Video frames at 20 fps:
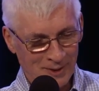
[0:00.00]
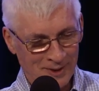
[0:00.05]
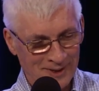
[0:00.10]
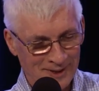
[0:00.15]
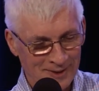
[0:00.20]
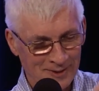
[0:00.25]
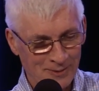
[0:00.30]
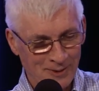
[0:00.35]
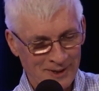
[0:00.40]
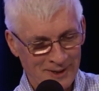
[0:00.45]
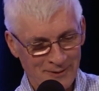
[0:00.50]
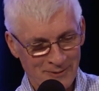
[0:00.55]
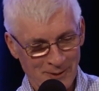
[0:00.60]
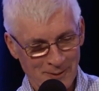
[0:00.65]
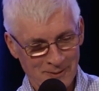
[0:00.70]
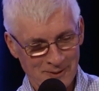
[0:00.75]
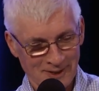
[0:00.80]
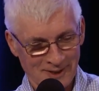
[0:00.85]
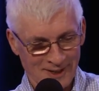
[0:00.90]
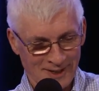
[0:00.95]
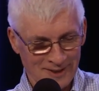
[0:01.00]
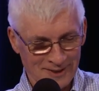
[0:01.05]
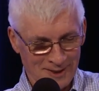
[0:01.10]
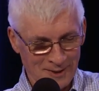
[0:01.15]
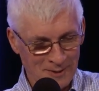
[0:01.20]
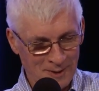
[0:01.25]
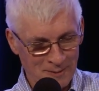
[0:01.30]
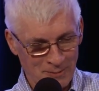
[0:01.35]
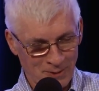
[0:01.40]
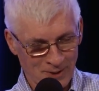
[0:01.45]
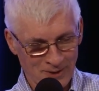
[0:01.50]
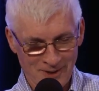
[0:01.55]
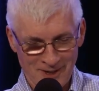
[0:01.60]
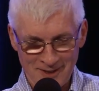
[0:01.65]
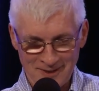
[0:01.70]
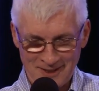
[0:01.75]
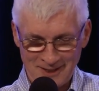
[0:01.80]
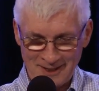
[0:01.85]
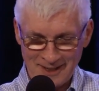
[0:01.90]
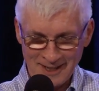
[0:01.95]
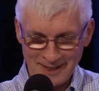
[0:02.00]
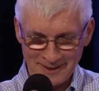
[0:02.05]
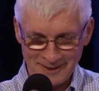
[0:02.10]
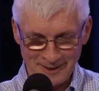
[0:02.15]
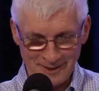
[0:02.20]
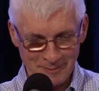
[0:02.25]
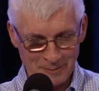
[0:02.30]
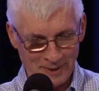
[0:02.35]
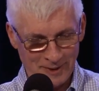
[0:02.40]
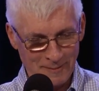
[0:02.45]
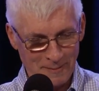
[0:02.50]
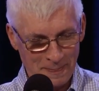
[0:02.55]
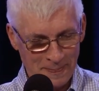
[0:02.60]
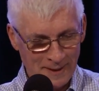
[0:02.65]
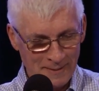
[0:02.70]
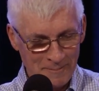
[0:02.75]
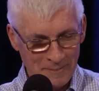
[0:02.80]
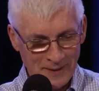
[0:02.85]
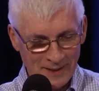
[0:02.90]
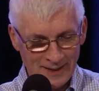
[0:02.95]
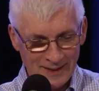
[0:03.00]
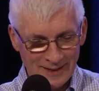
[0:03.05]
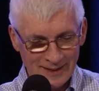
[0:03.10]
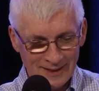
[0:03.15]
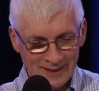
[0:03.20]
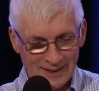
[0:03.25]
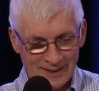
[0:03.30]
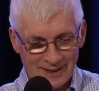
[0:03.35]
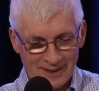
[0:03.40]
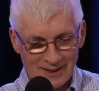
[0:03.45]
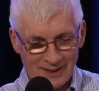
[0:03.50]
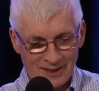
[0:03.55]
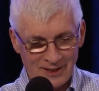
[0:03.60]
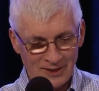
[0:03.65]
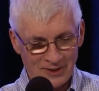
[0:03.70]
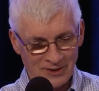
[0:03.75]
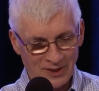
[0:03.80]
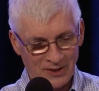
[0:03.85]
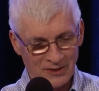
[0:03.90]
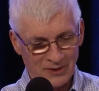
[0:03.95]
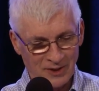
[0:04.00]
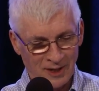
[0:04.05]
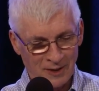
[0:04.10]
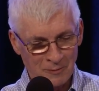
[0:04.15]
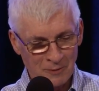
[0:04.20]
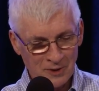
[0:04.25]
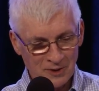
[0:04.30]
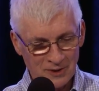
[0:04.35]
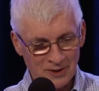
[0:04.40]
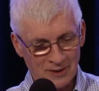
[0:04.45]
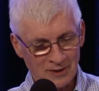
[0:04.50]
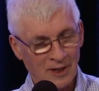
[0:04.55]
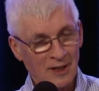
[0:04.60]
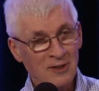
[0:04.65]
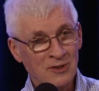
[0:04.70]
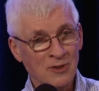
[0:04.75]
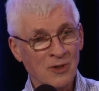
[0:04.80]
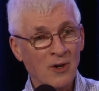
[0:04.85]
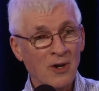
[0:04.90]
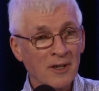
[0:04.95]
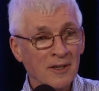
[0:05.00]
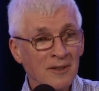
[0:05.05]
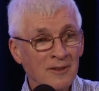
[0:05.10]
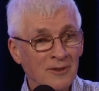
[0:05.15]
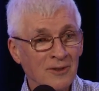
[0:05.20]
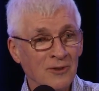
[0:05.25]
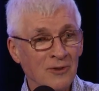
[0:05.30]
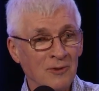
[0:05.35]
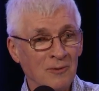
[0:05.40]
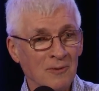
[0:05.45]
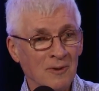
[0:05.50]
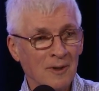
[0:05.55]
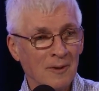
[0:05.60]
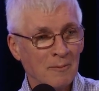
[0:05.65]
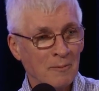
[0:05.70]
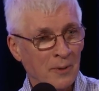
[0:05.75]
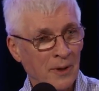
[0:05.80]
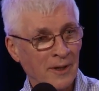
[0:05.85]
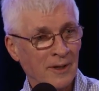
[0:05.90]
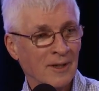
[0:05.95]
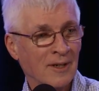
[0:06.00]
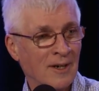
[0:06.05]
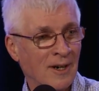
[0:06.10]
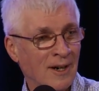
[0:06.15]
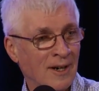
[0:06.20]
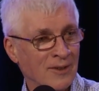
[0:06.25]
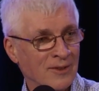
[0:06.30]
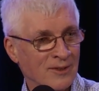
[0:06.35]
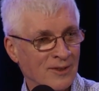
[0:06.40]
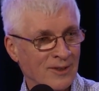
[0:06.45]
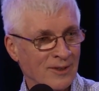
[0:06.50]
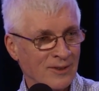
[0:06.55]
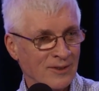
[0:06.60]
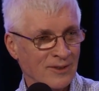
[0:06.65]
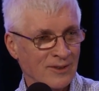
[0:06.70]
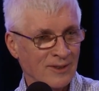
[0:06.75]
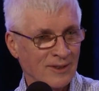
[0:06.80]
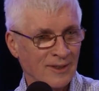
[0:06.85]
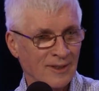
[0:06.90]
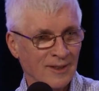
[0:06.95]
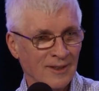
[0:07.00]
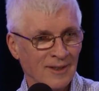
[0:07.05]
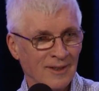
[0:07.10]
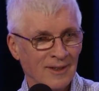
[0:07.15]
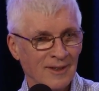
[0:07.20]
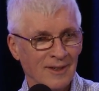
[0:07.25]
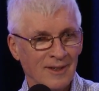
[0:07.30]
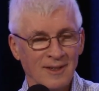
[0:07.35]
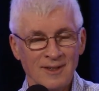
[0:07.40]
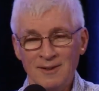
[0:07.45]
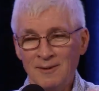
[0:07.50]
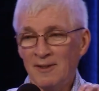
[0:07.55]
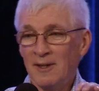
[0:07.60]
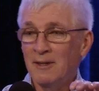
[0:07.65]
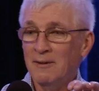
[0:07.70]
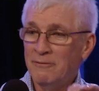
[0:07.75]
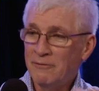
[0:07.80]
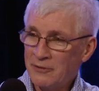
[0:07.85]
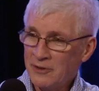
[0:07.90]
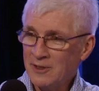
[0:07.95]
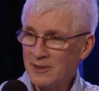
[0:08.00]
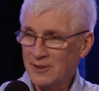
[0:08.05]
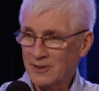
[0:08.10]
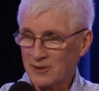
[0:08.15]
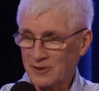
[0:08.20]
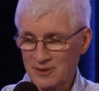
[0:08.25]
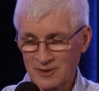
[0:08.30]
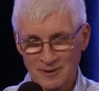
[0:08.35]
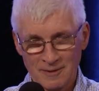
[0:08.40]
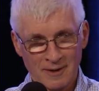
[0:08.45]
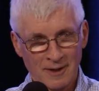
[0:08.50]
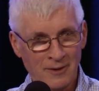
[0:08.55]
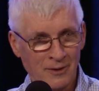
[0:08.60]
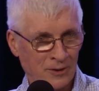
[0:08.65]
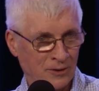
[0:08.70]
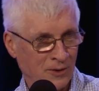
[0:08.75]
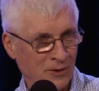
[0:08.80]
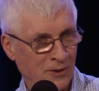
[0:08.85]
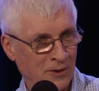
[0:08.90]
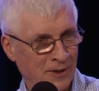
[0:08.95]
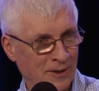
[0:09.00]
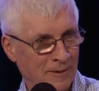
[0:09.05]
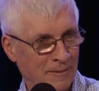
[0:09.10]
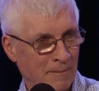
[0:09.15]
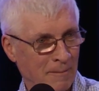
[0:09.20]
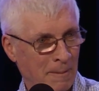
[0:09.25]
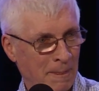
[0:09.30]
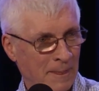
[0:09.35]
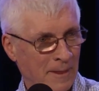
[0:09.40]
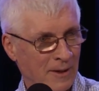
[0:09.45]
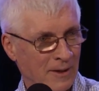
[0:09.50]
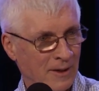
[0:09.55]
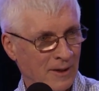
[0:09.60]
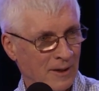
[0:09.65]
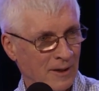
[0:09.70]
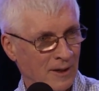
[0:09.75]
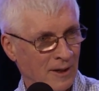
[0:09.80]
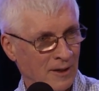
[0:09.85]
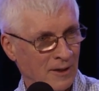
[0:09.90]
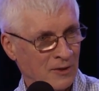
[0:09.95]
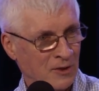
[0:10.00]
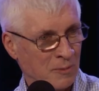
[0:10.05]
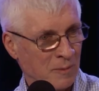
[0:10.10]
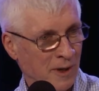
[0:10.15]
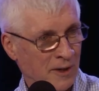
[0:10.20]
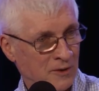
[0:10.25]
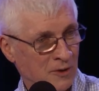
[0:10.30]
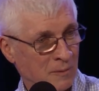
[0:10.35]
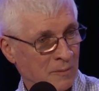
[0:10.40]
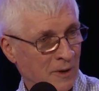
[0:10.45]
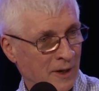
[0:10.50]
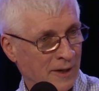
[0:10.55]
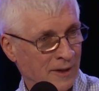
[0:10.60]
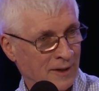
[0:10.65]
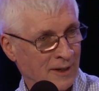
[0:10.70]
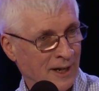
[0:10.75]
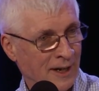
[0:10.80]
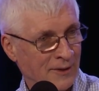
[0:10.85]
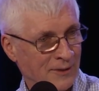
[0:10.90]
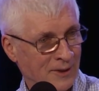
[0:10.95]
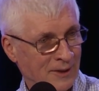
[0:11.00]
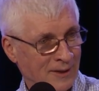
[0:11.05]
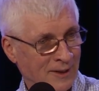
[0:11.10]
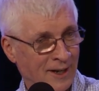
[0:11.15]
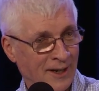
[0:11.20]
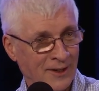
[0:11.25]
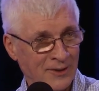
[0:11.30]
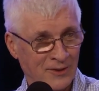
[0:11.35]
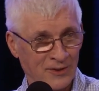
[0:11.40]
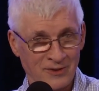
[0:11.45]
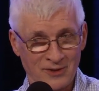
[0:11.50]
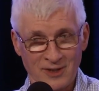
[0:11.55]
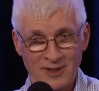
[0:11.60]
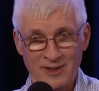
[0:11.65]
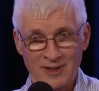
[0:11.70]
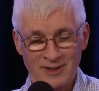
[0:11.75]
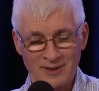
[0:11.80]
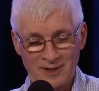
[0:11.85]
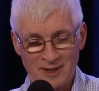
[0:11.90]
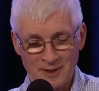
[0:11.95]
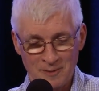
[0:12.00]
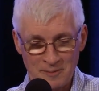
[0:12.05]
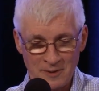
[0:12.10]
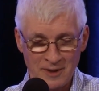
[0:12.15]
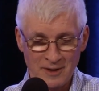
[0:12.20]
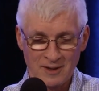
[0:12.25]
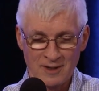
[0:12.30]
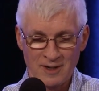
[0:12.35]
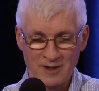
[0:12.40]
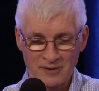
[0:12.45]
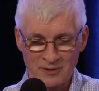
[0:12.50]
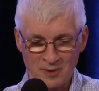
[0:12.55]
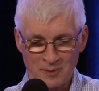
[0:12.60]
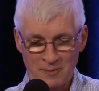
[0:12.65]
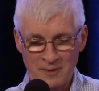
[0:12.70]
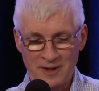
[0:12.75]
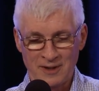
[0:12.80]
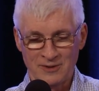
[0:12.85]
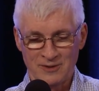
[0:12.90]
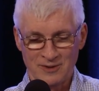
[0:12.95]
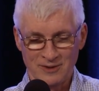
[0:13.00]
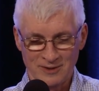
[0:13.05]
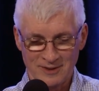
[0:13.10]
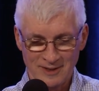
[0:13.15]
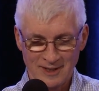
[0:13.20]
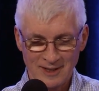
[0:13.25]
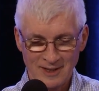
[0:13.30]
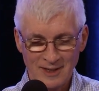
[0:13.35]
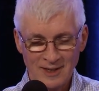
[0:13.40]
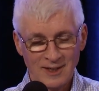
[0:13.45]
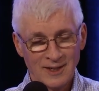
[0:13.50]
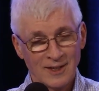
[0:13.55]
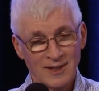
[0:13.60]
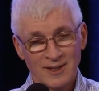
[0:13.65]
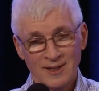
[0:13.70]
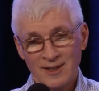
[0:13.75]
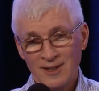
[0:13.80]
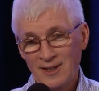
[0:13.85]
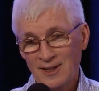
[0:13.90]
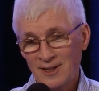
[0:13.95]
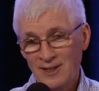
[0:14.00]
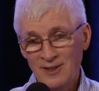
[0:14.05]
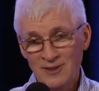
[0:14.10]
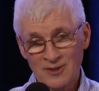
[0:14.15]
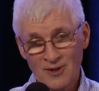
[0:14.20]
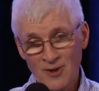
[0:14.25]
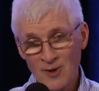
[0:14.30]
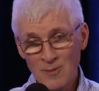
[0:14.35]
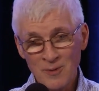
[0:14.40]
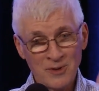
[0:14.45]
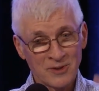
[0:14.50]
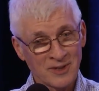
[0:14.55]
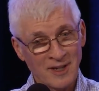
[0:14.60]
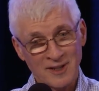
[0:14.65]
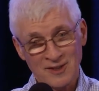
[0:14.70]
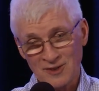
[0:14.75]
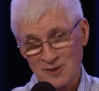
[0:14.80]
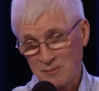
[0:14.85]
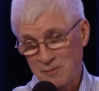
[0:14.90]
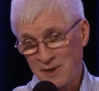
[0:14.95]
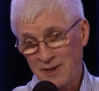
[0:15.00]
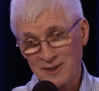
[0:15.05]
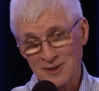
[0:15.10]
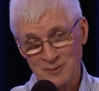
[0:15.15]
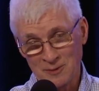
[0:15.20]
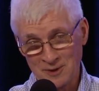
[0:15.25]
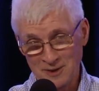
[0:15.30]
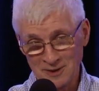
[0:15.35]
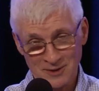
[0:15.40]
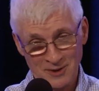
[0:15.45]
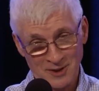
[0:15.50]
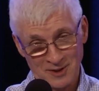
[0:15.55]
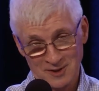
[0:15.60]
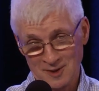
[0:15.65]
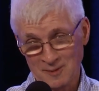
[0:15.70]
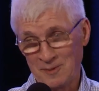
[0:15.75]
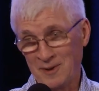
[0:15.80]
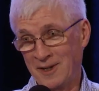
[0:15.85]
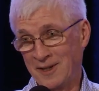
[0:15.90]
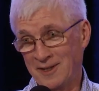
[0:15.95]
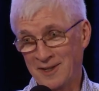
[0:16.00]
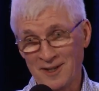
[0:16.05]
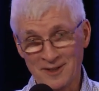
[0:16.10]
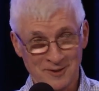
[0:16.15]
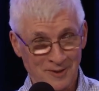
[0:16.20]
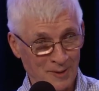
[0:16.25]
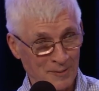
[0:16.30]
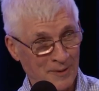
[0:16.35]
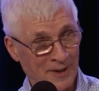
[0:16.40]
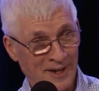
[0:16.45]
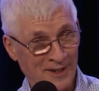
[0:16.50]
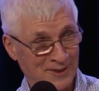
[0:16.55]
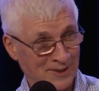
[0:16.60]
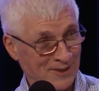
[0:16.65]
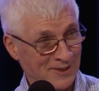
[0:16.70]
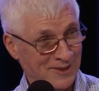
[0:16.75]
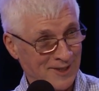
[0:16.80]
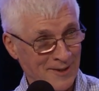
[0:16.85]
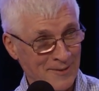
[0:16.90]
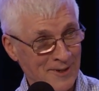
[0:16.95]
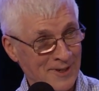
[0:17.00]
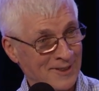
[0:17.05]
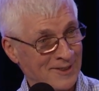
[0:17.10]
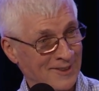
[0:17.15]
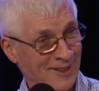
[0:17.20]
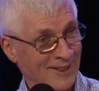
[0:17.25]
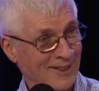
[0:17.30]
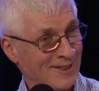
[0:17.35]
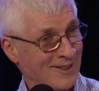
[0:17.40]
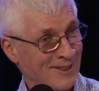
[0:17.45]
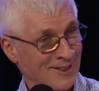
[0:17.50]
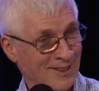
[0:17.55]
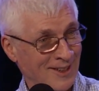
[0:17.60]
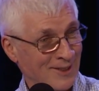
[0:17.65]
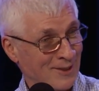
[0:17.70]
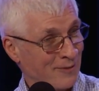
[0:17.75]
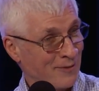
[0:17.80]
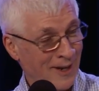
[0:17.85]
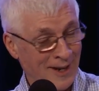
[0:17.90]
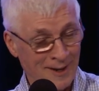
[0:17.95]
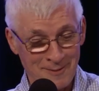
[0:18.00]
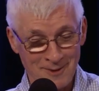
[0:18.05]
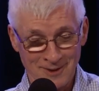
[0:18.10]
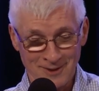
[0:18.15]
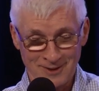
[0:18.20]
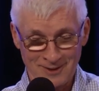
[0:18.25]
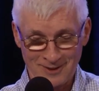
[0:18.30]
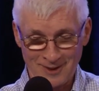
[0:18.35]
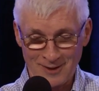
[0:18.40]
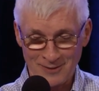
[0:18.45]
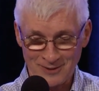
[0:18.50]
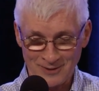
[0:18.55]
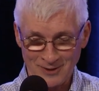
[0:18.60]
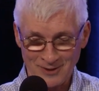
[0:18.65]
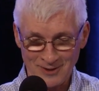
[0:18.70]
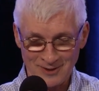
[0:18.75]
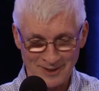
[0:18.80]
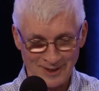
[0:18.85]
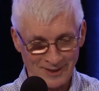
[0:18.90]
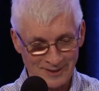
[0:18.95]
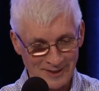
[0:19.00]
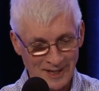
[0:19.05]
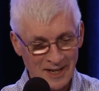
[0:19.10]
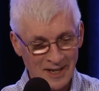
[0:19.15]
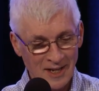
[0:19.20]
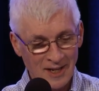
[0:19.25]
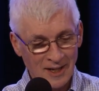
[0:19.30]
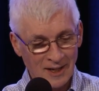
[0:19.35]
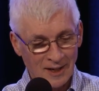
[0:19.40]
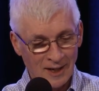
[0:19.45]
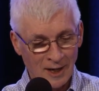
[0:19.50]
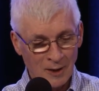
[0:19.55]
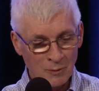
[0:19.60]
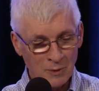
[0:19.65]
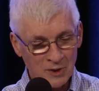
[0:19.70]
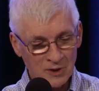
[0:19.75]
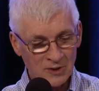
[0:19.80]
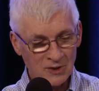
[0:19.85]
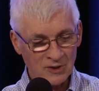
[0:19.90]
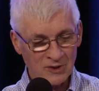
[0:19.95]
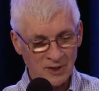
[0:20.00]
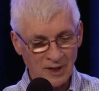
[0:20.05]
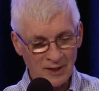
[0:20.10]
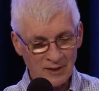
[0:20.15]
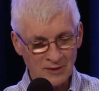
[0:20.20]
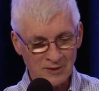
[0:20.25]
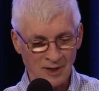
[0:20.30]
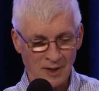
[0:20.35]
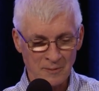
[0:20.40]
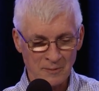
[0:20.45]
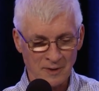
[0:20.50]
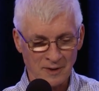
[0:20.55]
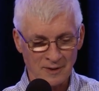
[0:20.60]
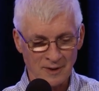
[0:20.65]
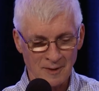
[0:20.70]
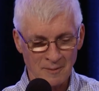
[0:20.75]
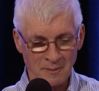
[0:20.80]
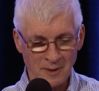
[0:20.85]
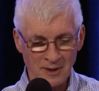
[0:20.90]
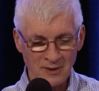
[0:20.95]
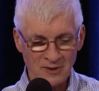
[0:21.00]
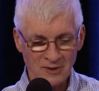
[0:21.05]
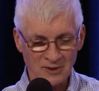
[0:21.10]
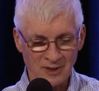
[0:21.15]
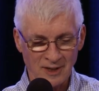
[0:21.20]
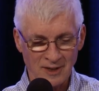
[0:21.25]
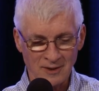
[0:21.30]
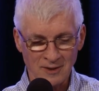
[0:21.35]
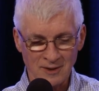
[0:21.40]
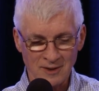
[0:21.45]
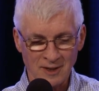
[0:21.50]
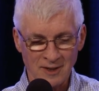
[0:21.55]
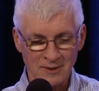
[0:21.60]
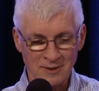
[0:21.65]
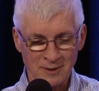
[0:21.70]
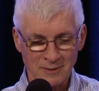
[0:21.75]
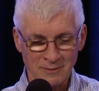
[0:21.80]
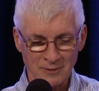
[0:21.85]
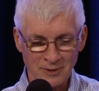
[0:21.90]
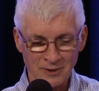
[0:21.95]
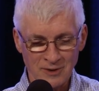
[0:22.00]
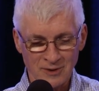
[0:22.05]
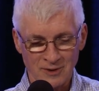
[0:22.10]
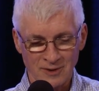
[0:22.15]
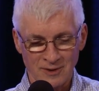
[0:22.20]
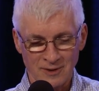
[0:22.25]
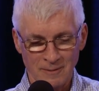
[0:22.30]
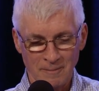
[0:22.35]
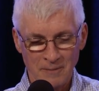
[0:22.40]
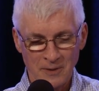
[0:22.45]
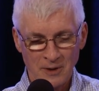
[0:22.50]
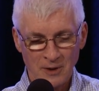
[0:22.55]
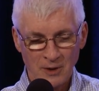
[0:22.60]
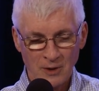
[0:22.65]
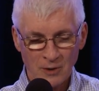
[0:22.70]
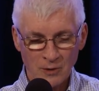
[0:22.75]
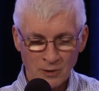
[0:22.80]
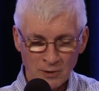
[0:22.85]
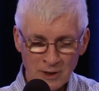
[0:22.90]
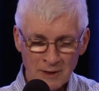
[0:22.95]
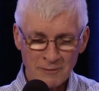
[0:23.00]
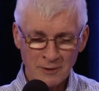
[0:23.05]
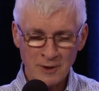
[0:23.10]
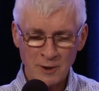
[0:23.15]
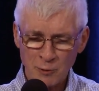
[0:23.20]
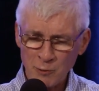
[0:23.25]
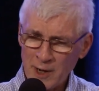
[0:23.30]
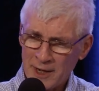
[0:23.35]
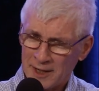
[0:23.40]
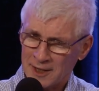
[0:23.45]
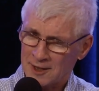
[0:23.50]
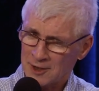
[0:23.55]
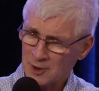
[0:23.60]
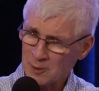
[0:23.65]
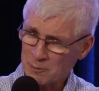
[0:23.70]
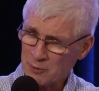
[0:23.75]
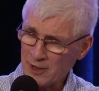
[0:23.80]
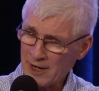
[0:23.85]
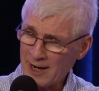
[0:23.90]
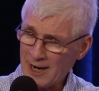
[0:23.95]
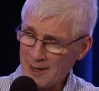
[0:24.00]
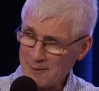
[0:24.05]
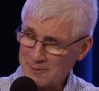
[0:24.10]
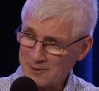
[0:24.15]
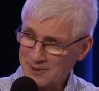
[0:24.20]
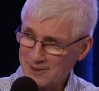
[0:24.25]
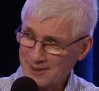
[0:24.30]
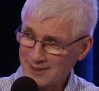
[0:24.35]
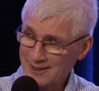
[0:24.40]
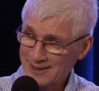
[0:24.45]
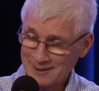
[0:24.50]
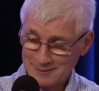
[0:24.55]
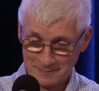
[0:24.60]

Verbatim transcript: We're waiting for him to kind of somehow put it all together, but he says, I wish, he's talking to Pentecostals in, in Phoenix, Arizona uh, sponsored by the Catholic diocese there and a lot of Pentecostal pastors. He's almost at his best talks to Pentecostal pastors. I mean, he's, he just says fabulous stuff. So he says, I wish to say something that may sound controversial or even heretical, perhaps.